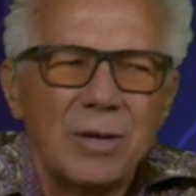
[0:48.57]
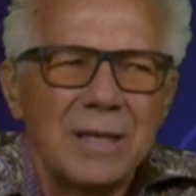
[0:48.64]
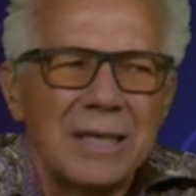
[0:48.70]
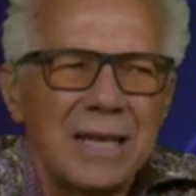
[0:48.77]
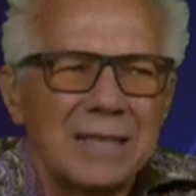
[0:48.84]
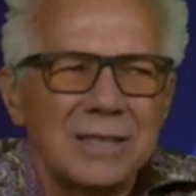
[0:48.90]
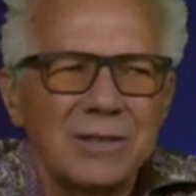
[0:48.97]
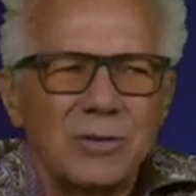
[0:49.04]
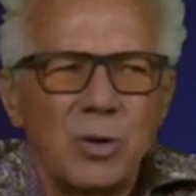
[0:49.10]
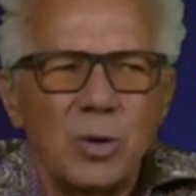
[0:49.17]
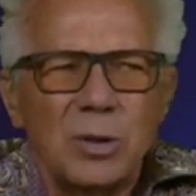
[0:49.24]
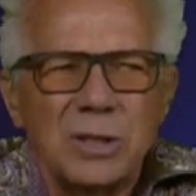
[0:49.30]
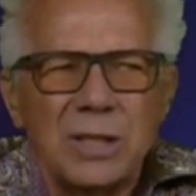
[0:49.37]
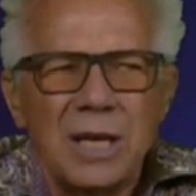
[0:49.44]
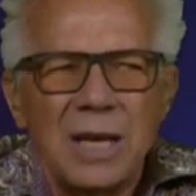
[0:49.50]
and that's of
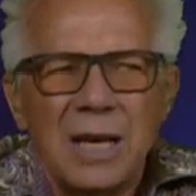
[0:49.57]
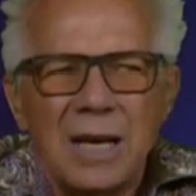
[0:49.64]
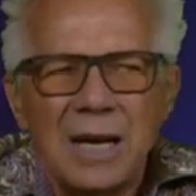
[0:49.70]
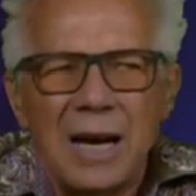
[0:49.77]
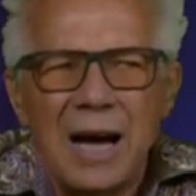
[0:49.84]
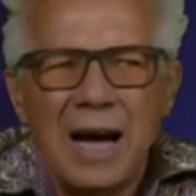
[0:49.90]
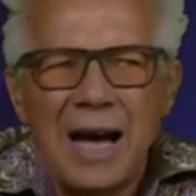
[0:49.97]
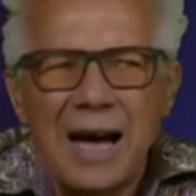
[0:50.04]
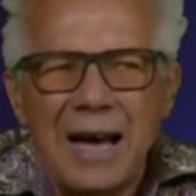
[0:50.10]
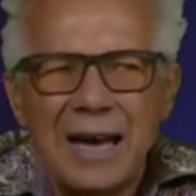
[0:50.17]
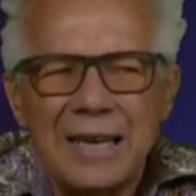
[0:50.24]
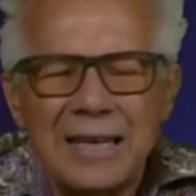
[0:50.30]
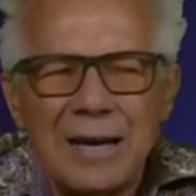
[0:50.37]
course a high.